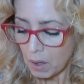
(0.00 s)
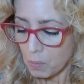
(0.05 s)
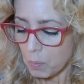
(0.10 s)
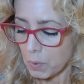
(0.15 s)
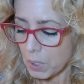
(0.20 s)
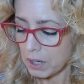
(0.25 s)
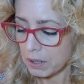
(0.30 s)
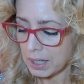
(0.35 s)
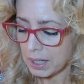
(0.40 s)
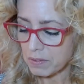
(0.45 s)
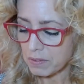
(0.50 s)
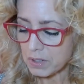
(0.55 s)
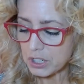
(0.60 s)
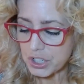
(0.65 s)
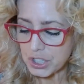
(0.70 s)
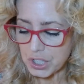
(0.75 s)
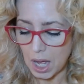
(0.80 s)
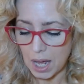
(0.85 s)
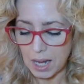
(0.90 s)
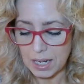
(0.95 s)
We are given a
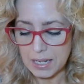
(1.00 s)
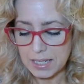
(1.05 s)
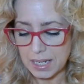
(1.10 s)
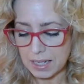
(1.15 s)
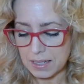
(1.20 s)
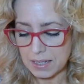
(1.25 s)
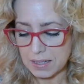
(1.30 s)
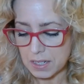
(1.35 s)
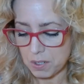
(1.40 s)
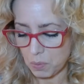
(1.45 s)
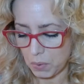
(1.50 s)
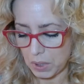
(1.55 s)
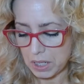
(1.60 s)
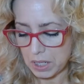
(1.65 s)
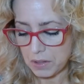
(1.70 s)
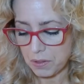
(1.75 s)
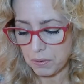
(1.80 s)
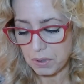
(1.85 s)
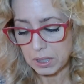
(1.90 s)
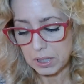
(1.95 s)
shot at dancing
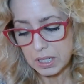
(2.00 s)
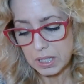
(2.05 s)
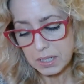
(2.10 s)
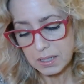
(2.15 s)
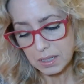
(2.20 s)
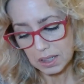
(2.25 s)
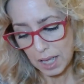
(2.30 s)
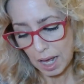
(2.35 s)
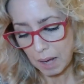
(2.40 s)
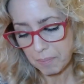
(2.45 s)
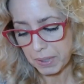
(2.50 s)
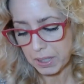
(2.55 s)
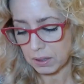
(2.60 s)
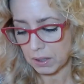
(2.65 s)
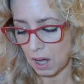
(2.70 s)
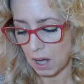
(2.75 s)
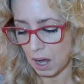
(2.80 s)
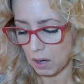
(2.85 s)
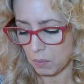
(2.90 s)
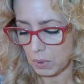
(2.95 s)
with, or at least clapping
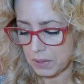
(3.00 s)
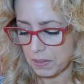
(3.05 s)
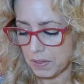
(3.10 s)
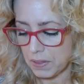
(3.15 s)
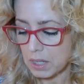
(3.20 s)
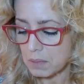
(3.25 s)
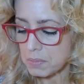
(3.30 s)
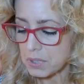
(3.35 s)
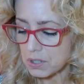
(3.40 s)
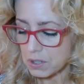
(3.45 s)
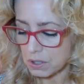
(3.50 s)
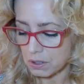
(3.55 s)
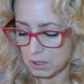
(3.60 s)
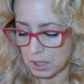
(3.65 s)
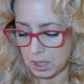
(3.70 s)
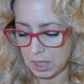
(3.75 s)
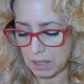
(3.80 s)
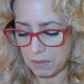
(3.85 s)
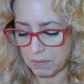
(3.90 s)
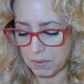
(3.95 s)
along with, the
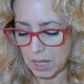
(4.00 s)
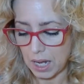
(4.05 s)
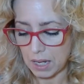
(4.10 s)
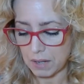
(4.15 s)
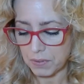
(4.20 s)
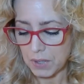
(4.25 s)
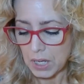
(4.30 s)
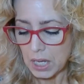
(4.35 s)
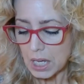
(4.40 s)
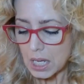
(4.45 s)
absurdity of life,